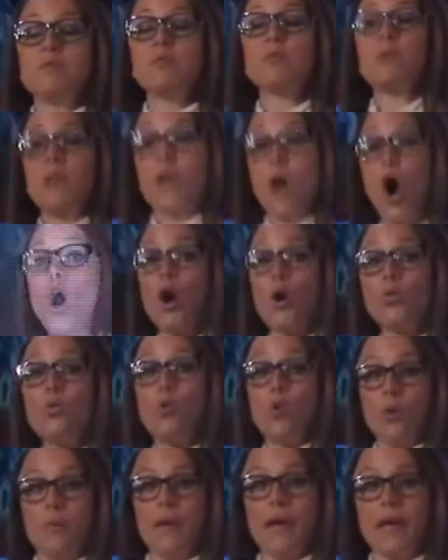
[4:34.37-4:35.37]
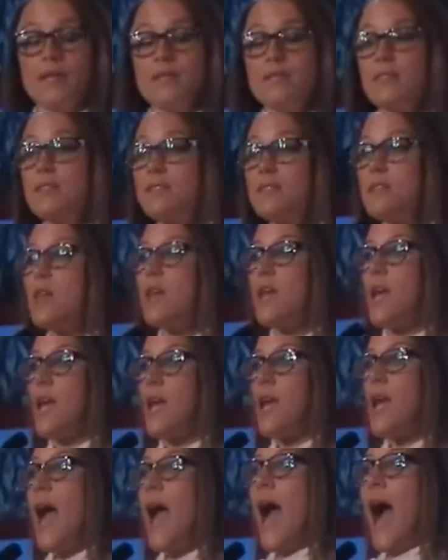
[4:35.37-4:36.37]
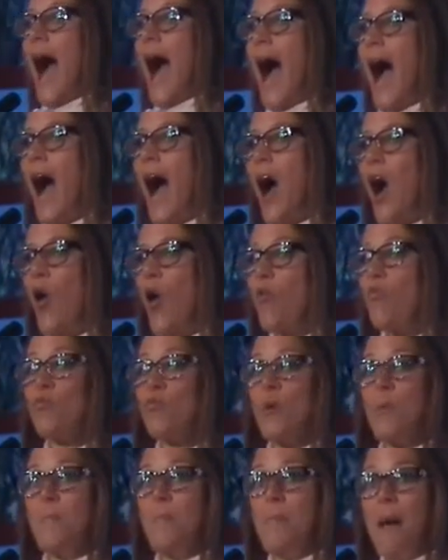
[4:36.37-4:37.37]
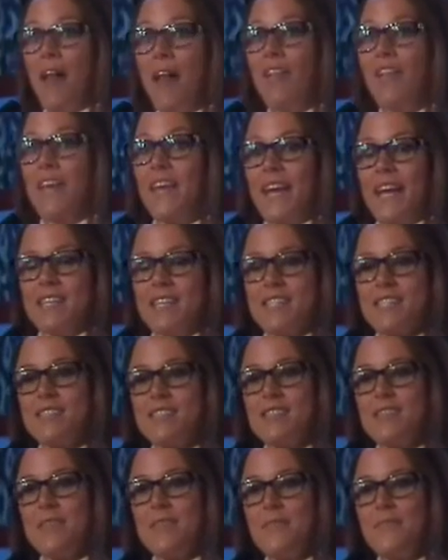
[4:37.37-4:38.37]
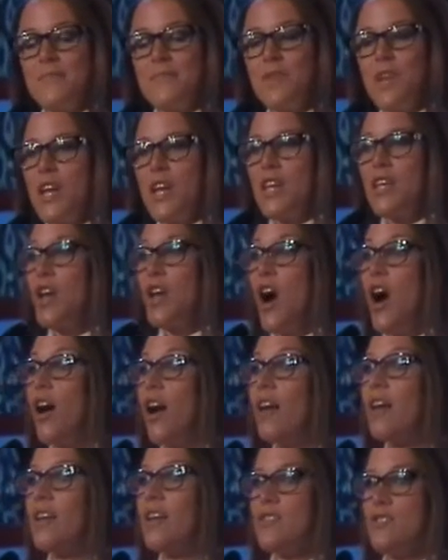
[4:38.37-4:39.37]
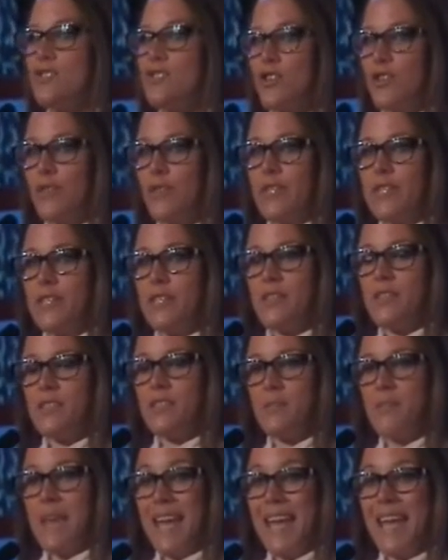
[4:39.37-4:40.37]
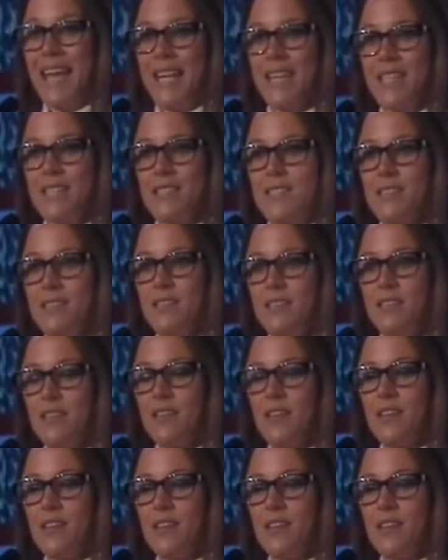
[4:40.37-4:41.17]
been really heartwarming to see how rebellious young conservatism is,